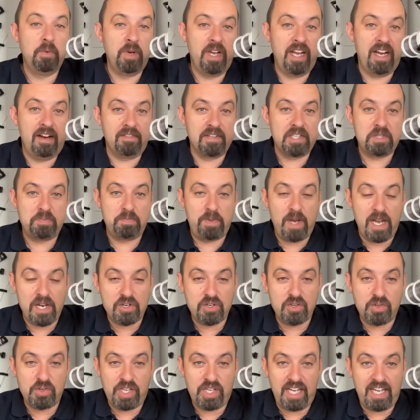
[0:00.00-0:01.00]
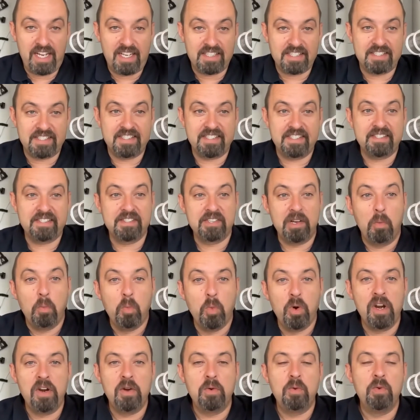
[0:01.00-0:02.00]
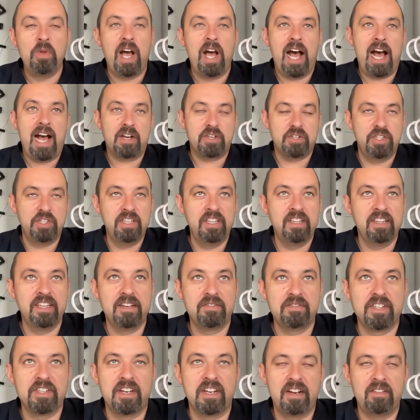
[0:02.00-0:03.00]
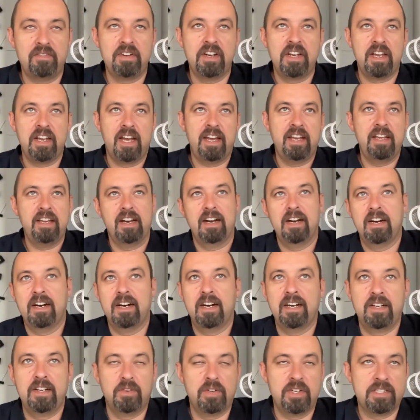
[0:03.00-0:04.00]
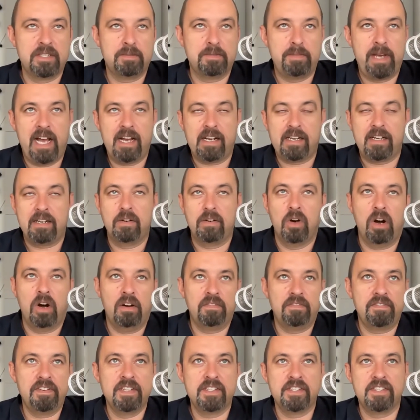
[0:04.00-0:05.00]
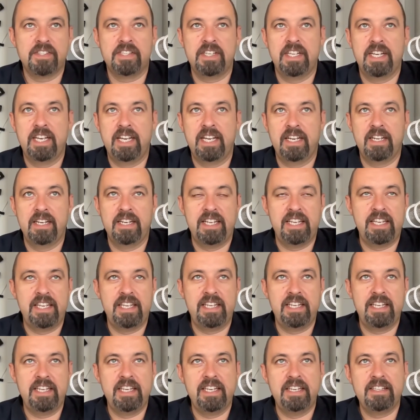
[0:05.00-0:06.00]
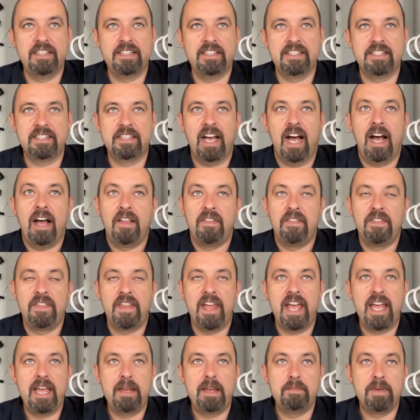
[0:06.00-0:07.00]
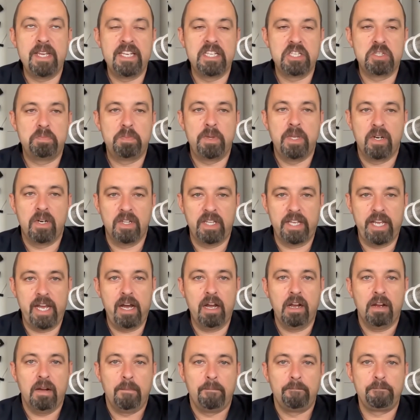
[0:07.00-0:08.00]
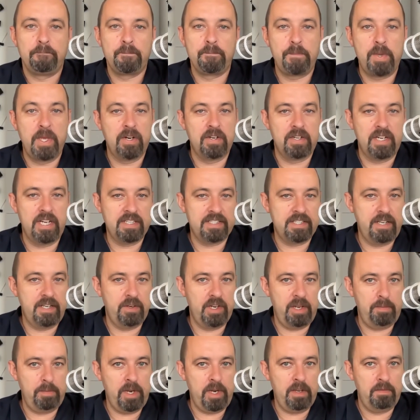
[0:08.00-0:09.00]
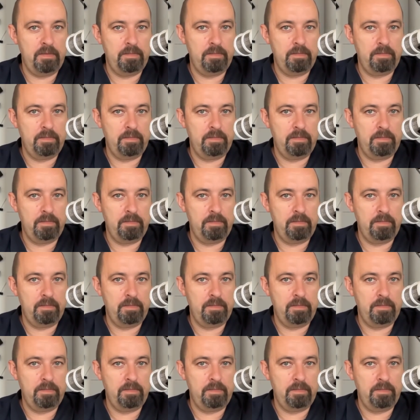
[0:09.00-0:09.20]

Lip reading: we have a special guest, someone who actually lives it every day. He runs a Mac office, and his name is Peter Liang. Peter, did I say your name right?